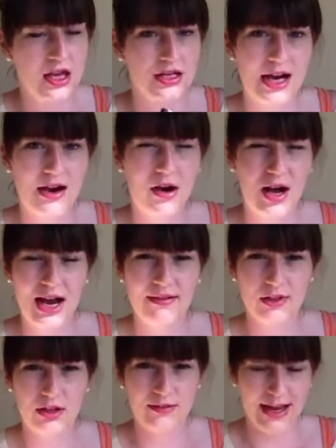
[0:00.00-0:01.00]
Now, I
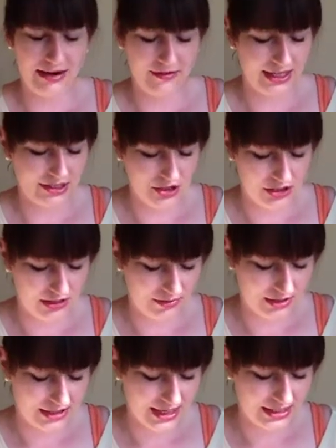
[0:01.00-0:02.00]
have a love-hate relationship
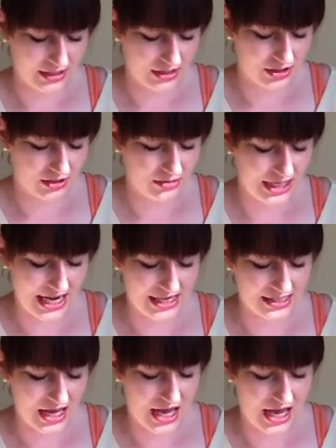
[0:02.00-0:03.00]
with this. Some
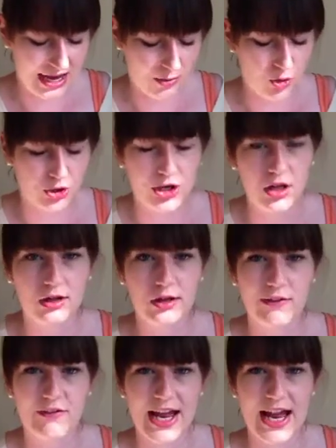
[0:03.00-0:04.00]
days I would
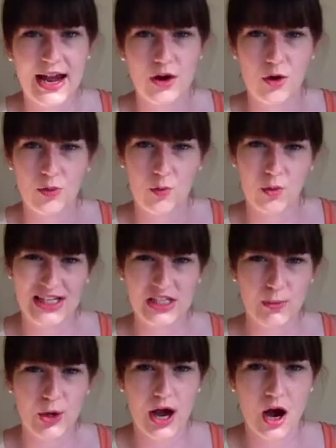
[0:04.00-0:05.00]
love it, couldn't wait
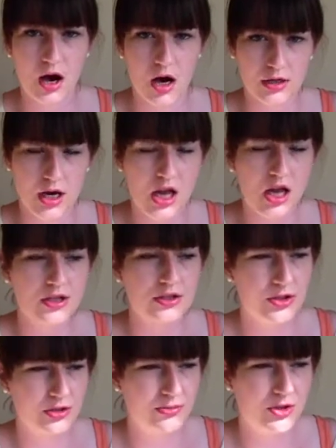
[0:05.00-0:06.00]
to put it on.
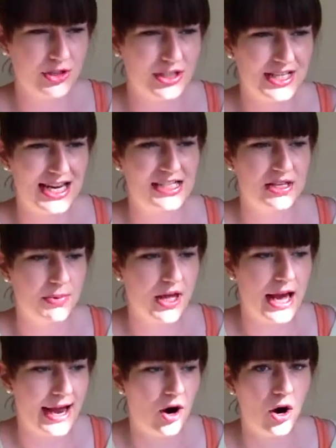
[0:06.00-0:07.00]
Some other days I'd be
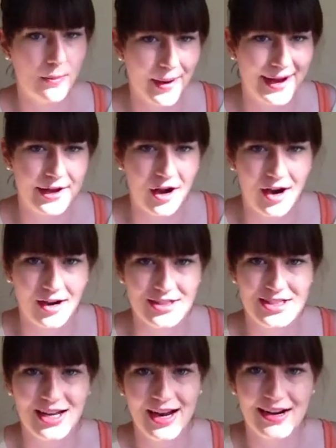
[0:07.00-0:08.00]
like, oh my
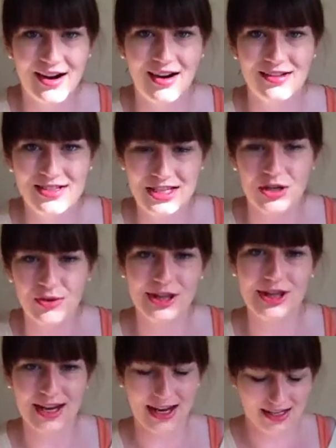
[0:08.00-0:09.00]
god, I can't deal
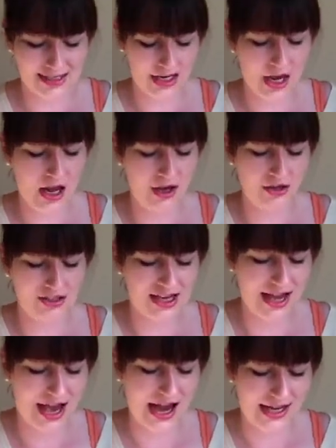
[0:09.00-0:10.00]
with this. Because
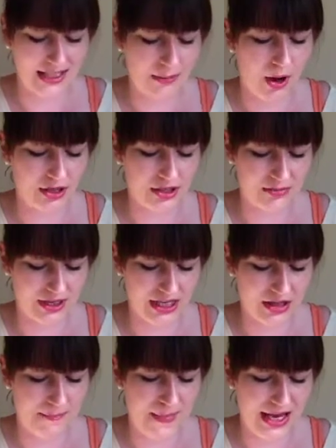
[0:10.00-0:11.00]
it has possibly
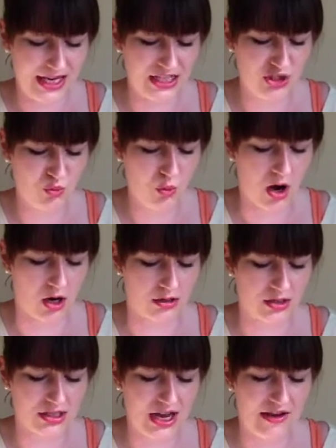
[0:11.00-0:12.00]
the biggest
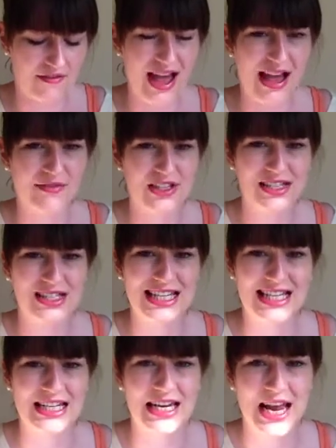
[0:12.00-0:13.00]
wand I've ever
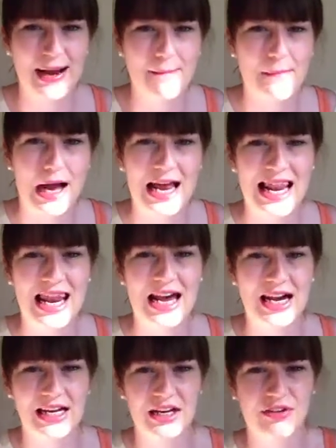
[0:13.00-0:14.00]
seen in my
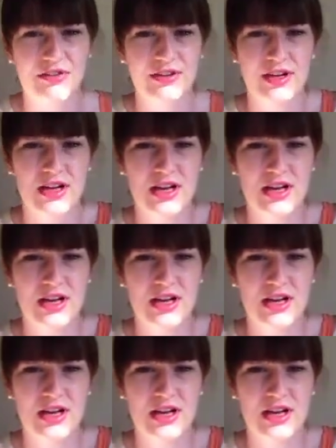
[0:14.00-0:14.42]
life.